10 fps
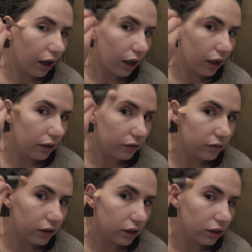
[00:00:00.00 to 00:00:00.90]
I
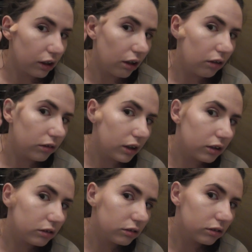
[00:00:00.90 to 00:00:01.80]
freaking love
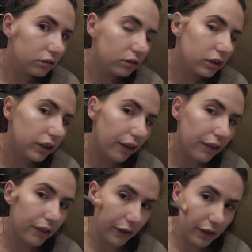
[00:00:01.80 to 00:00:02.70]
it. You get
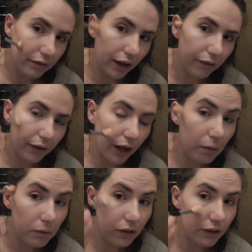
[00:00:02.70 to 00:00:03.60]
35
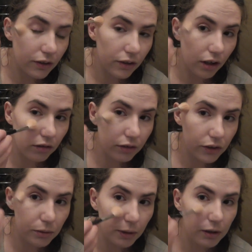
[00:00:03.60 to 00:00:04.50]
grams of this stuff for
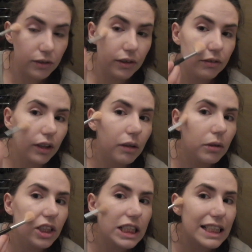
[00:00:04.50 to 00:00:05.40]
£2.50,
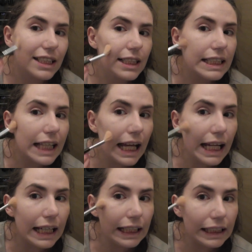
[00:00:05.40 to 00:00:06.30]
which is
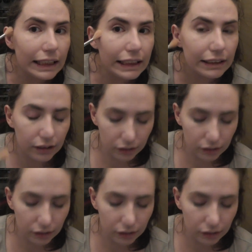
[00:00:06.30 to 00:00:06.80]
insane.